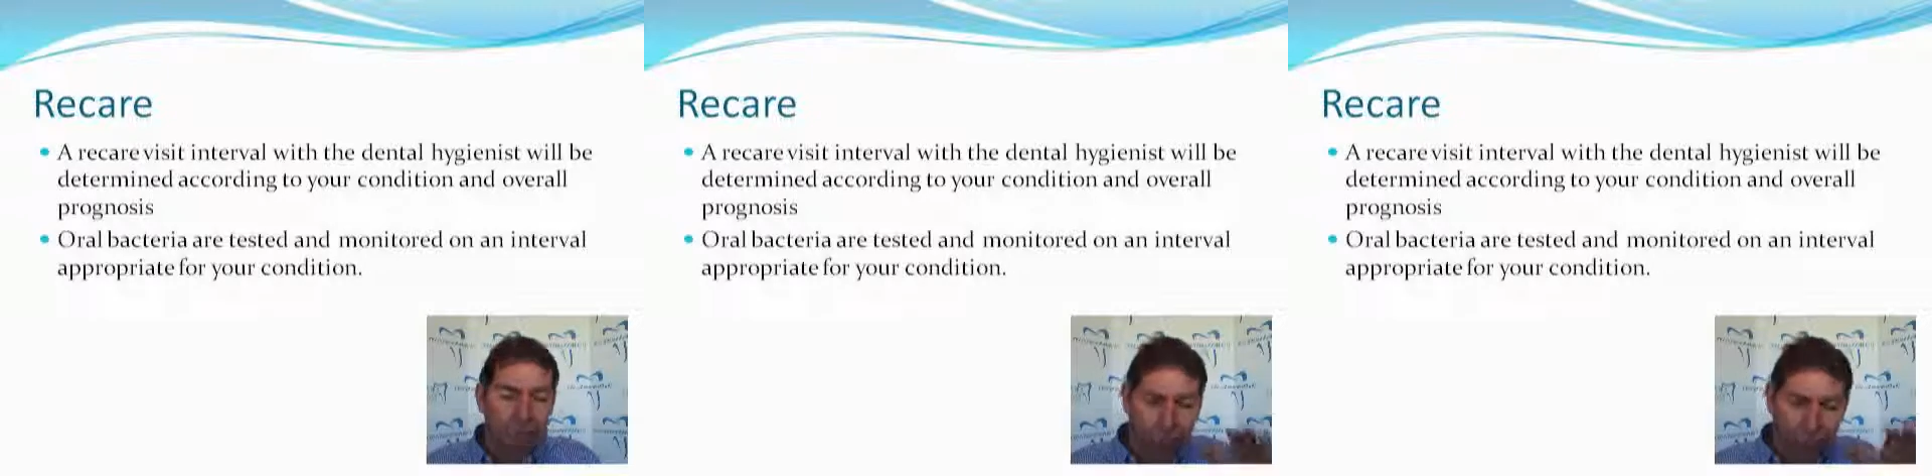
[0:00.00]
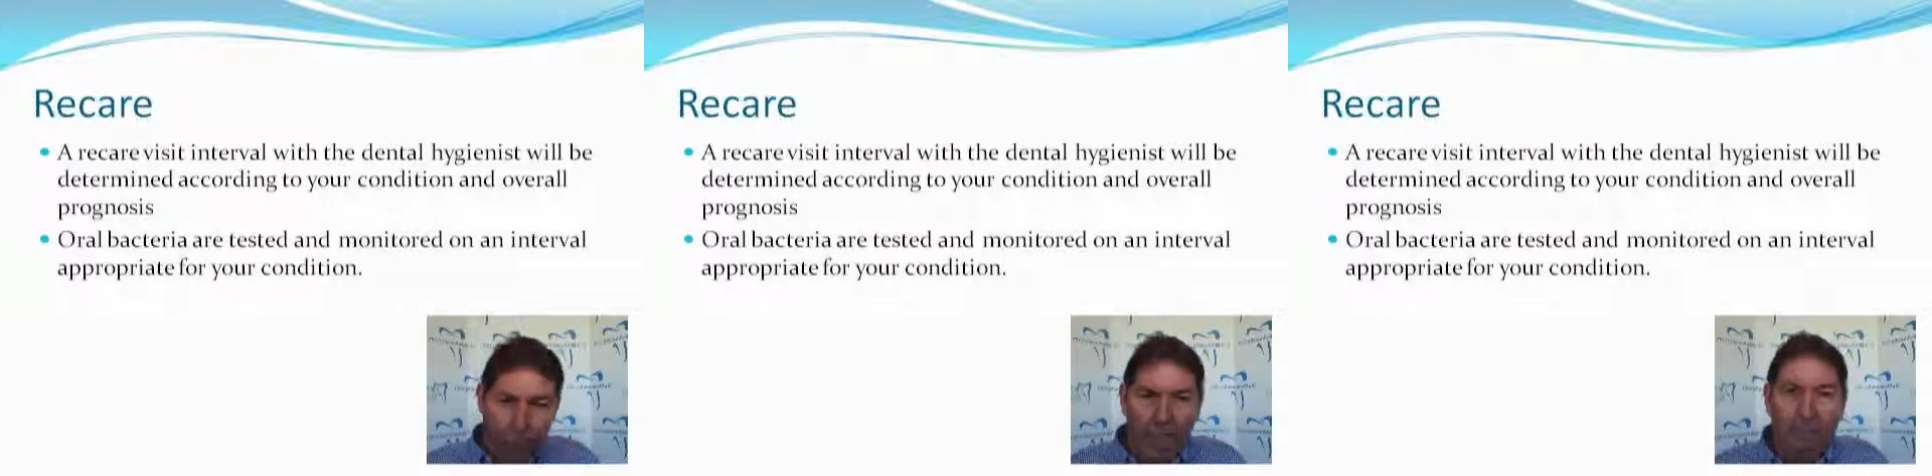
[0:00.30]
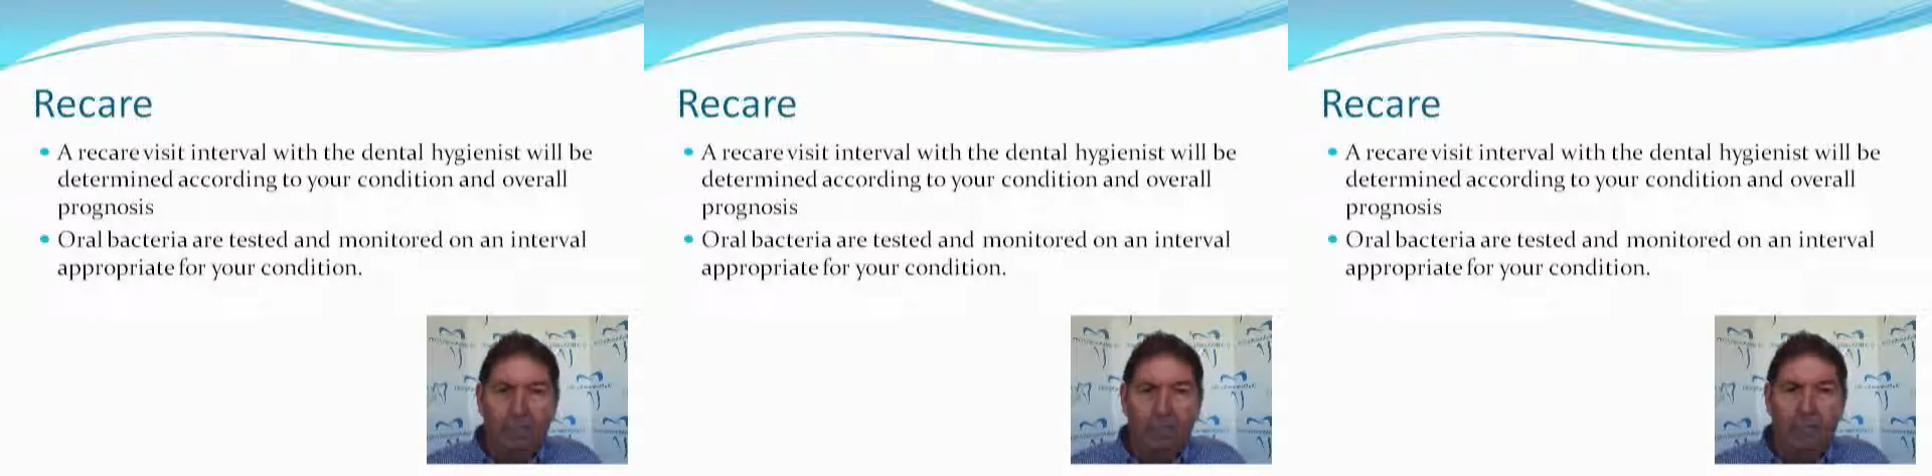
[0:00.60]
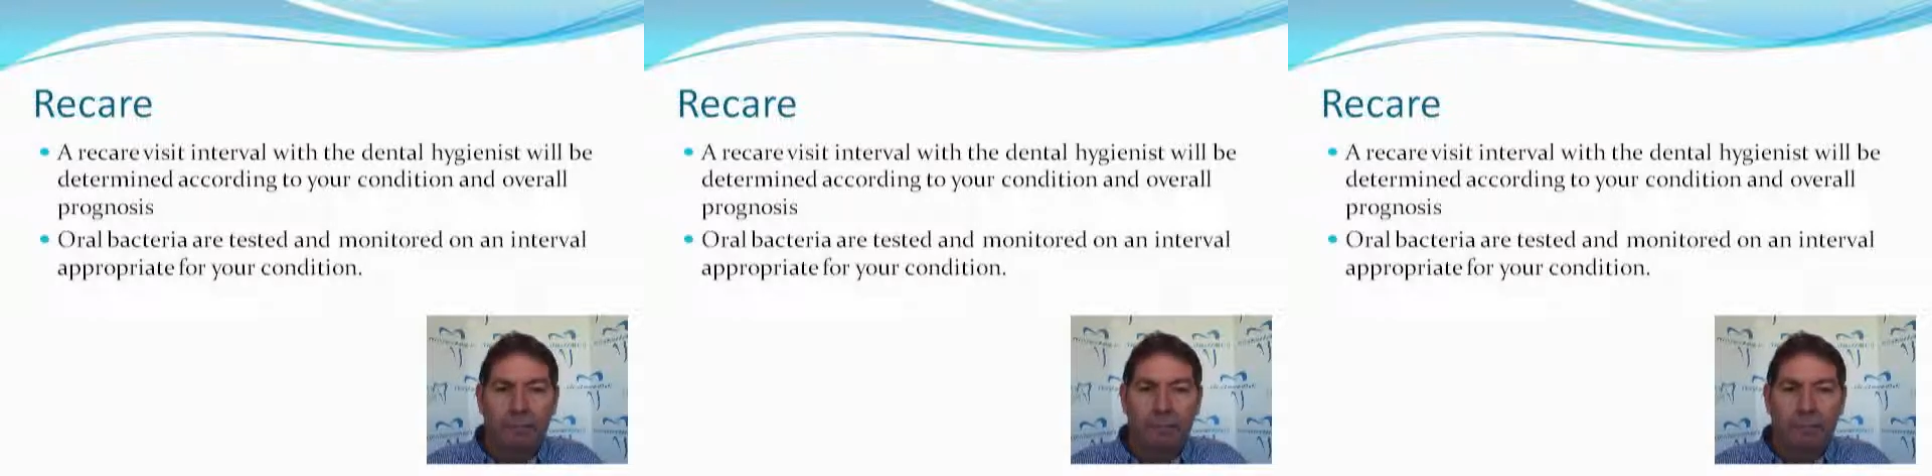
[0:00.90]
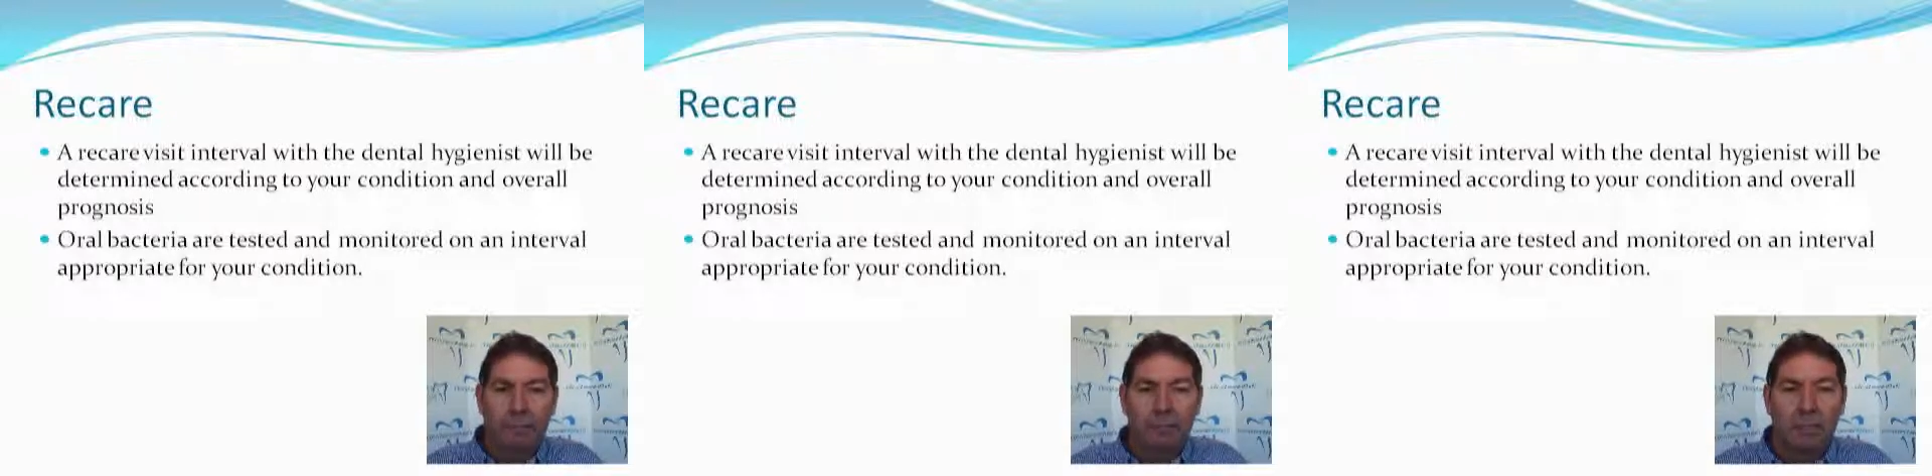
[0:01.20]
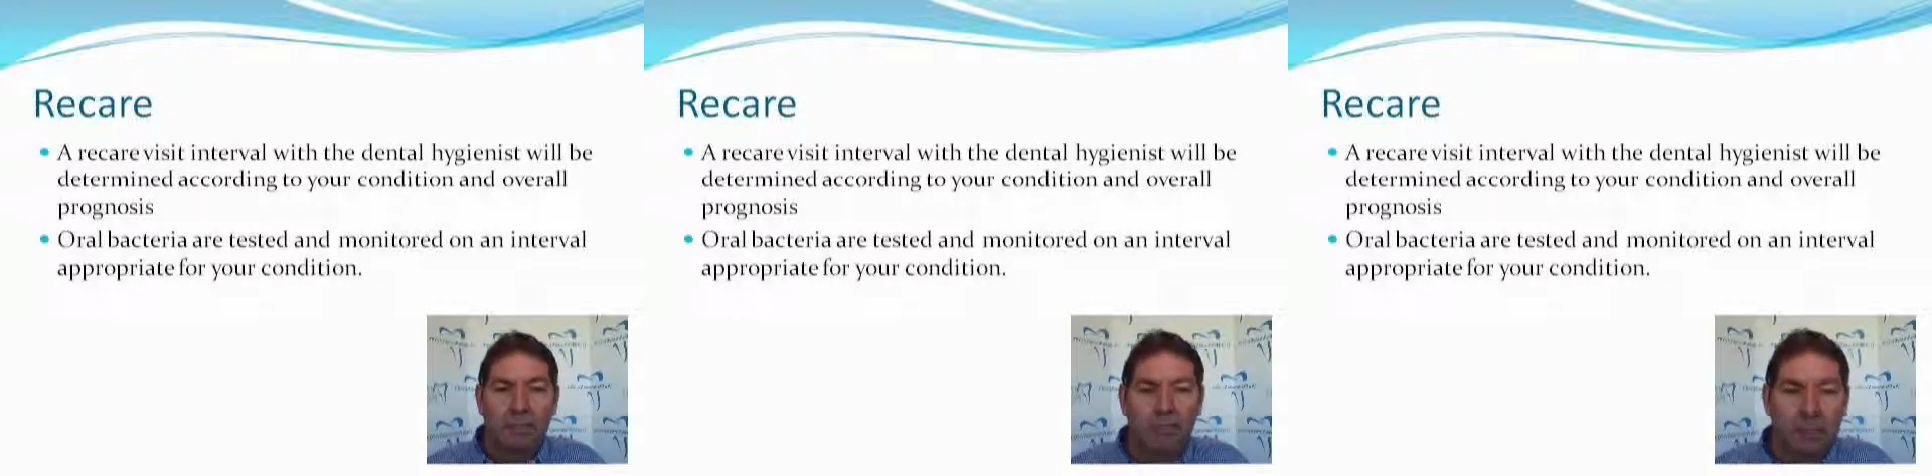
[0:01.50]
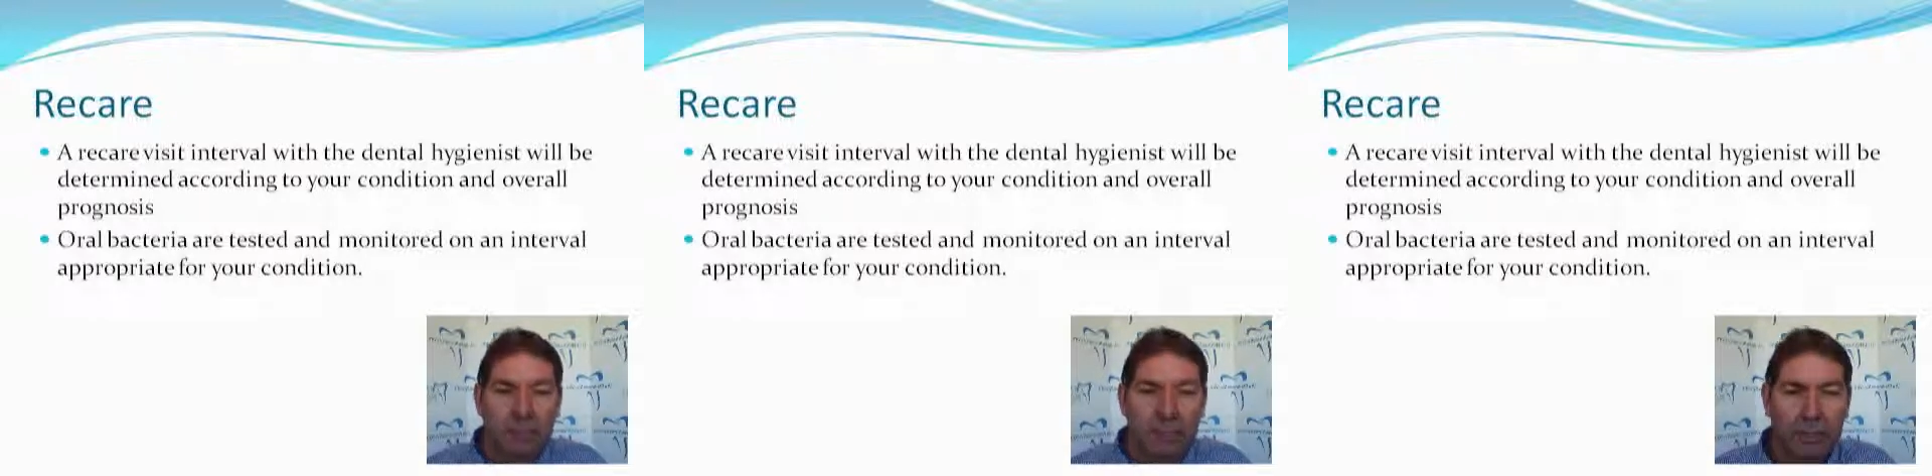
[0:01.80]
directly affects
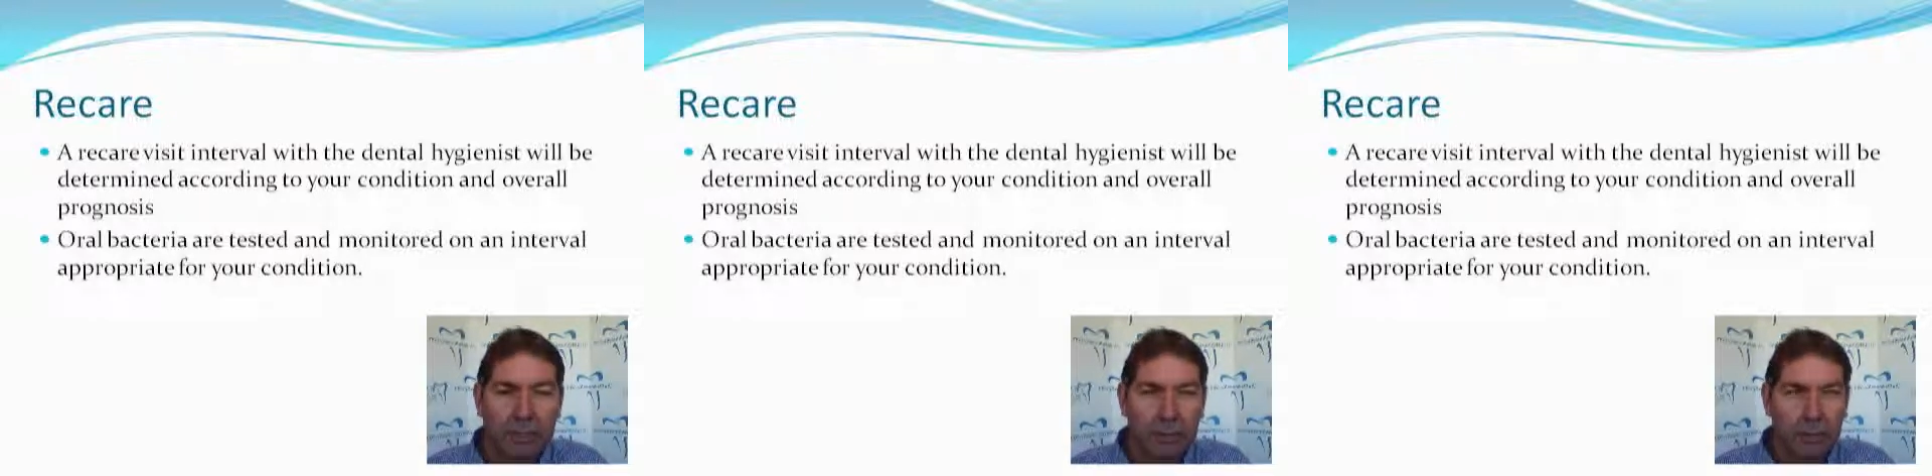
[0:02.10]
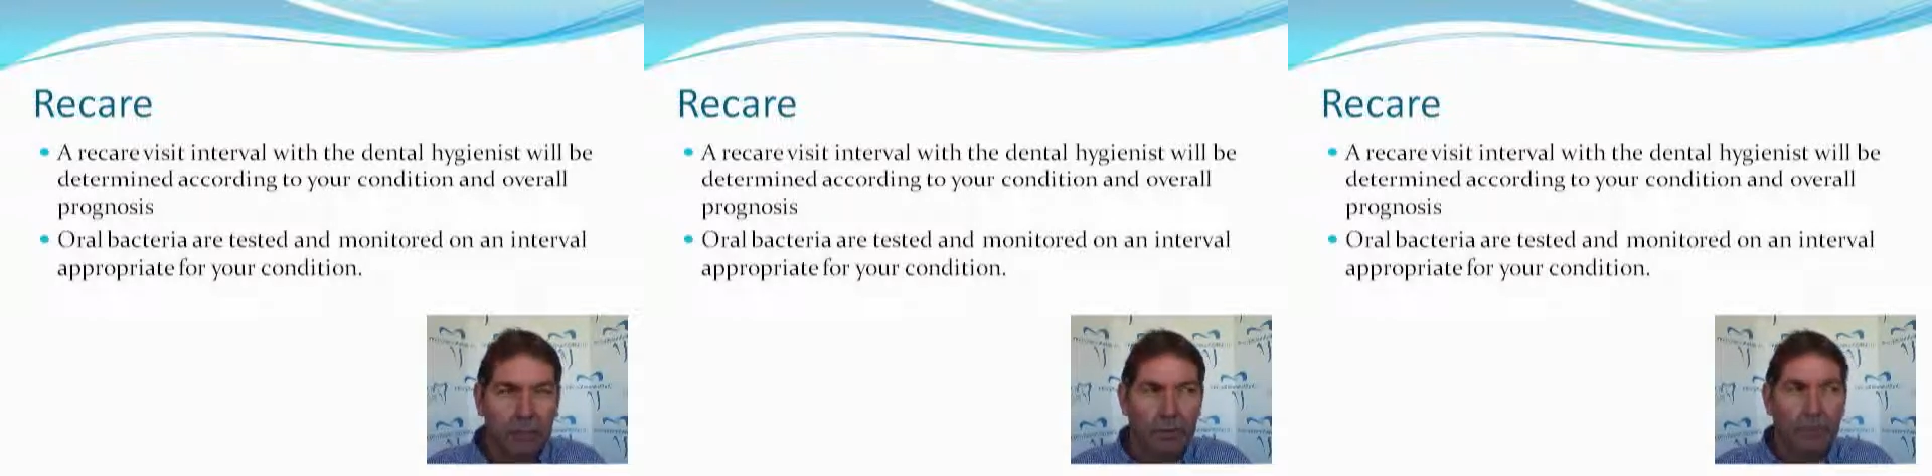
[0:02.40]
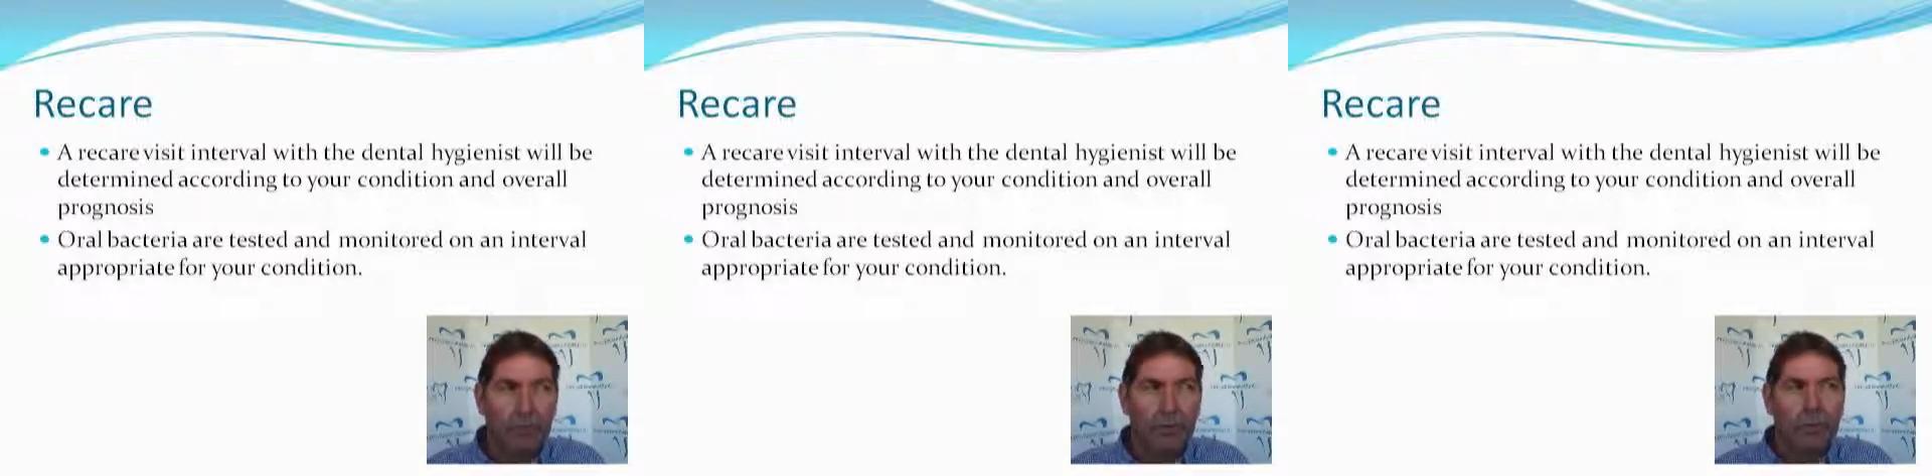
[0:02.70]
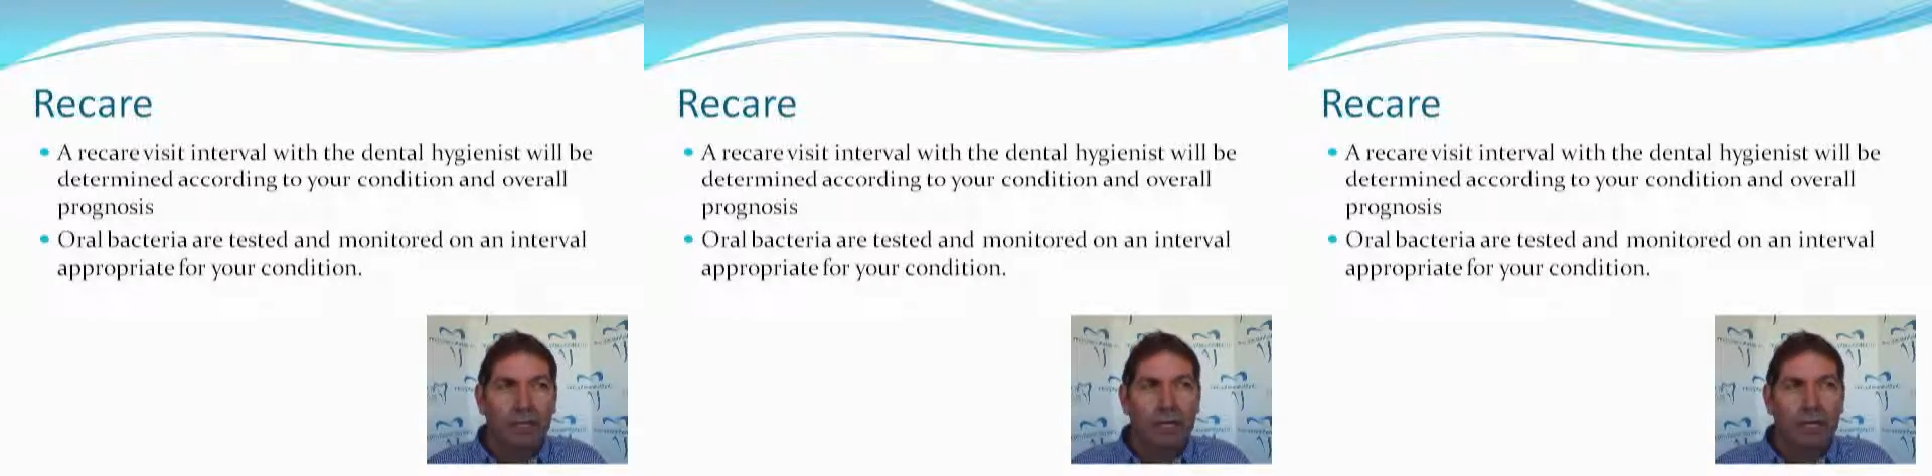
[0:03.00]
their children's oral health.